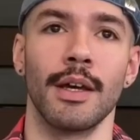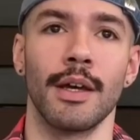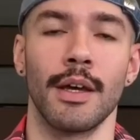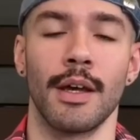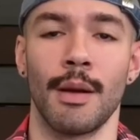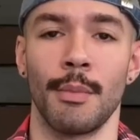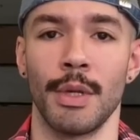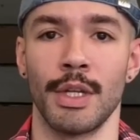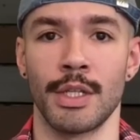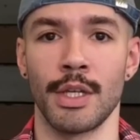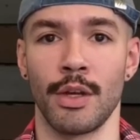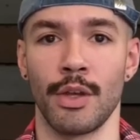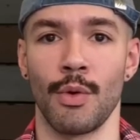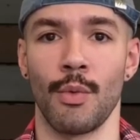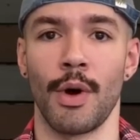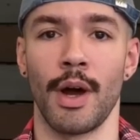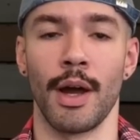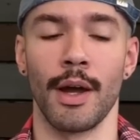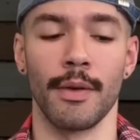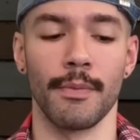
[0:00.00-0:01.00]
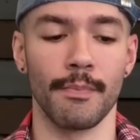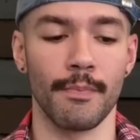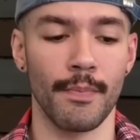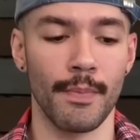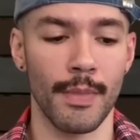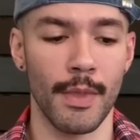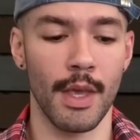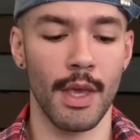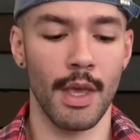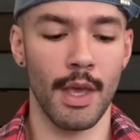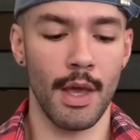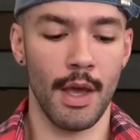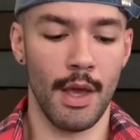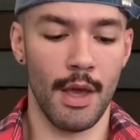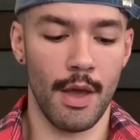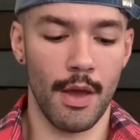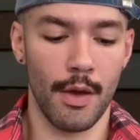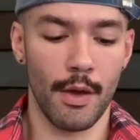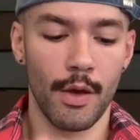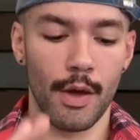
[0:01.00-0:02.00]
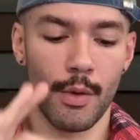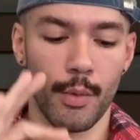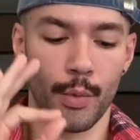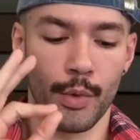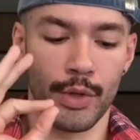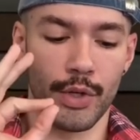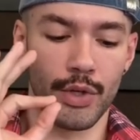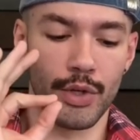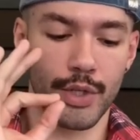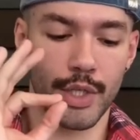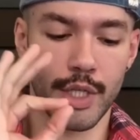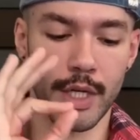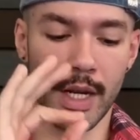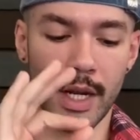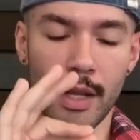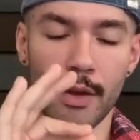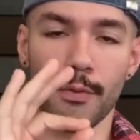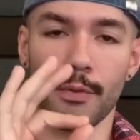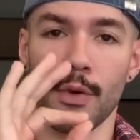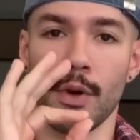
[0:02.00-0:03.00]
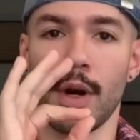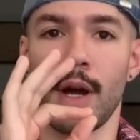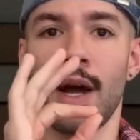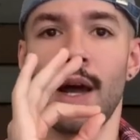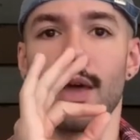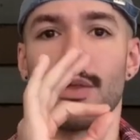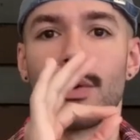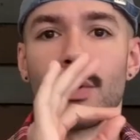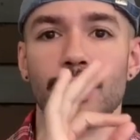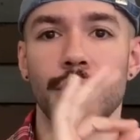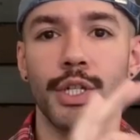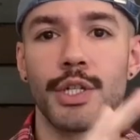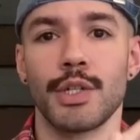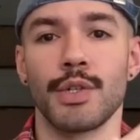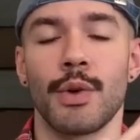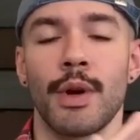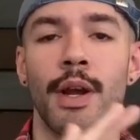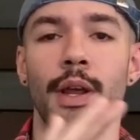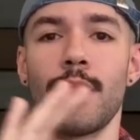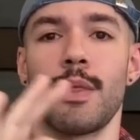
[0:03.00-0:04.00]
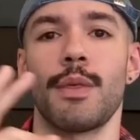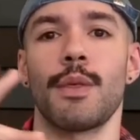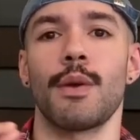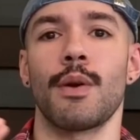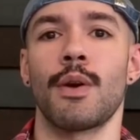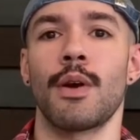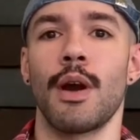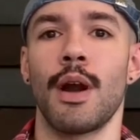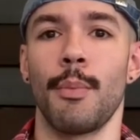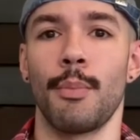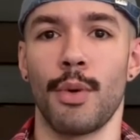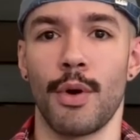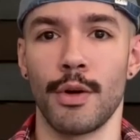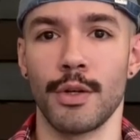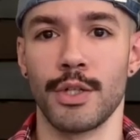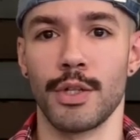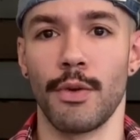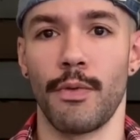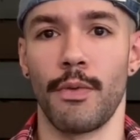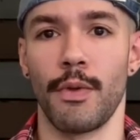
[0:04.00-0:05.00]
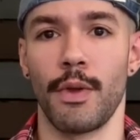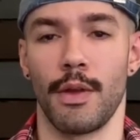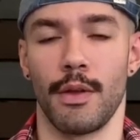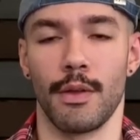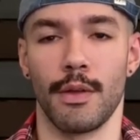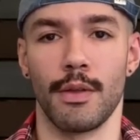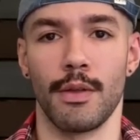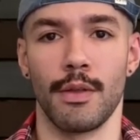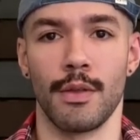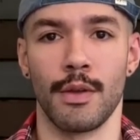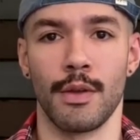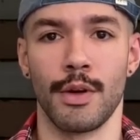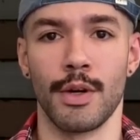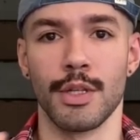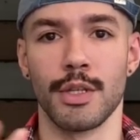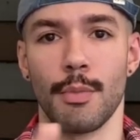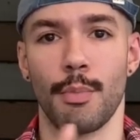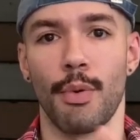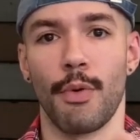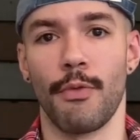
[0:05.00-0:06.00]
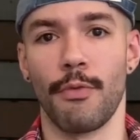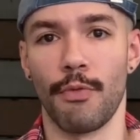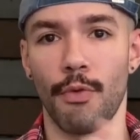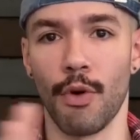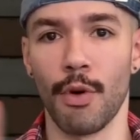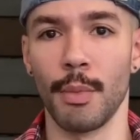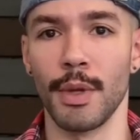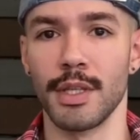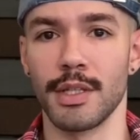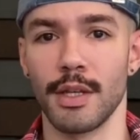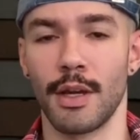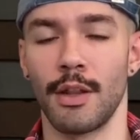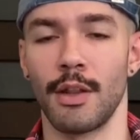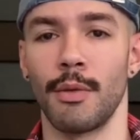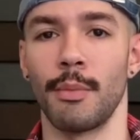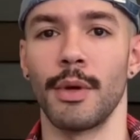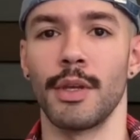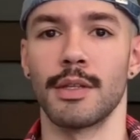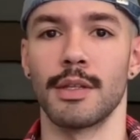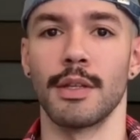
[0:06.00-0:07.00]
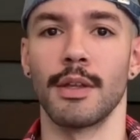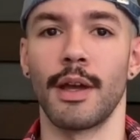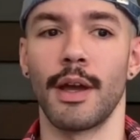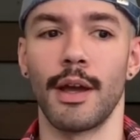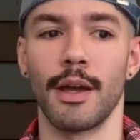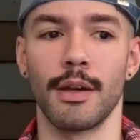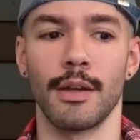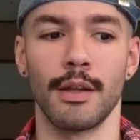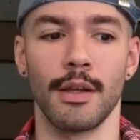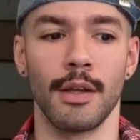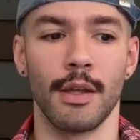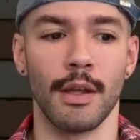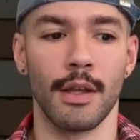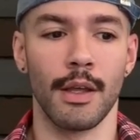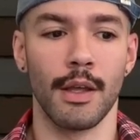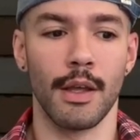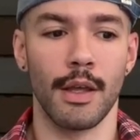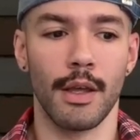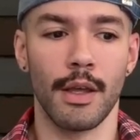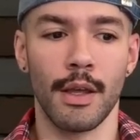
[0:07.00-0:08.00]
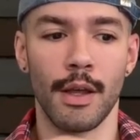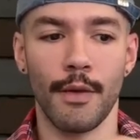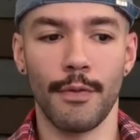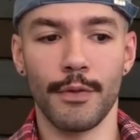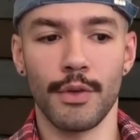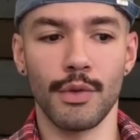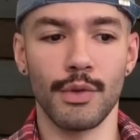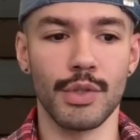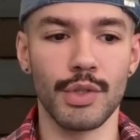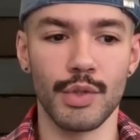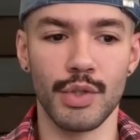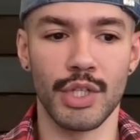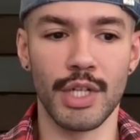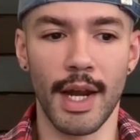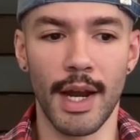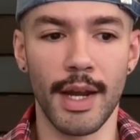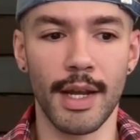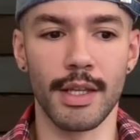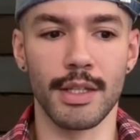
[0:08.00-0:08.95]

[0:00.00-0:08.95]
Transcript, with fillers: and I'm gonna tell you why. When you're training for either strength or hypertrophy, there is a performance element to that. If you do giant